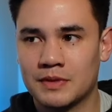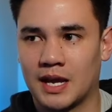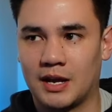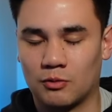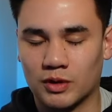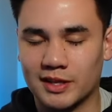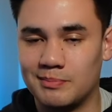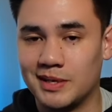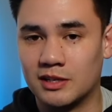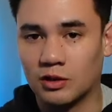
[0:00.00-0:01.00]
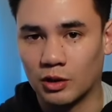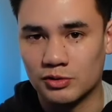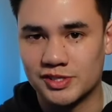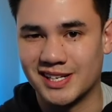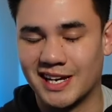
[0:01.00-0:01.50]
and really be
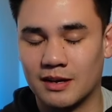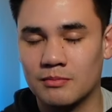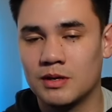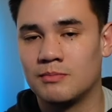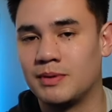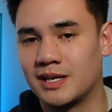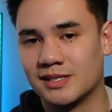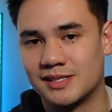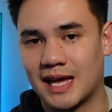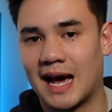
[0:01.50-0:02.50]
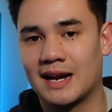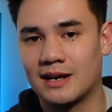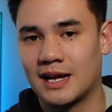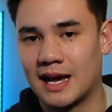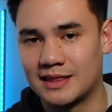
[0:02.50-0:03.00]
close to Him because that
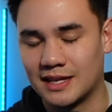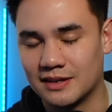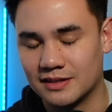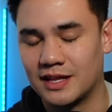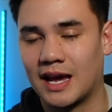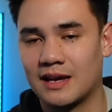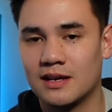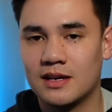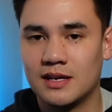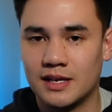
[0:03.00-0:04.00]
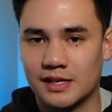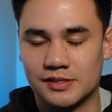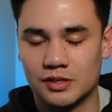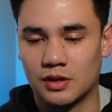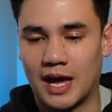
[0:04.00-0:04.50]
at the end of the day is
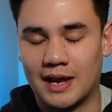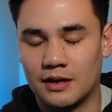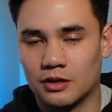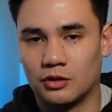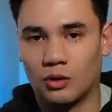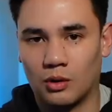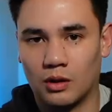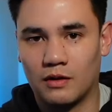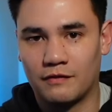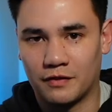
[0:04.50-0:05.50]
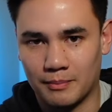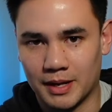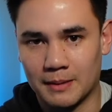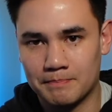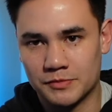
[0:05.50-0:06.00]
the end goal for me.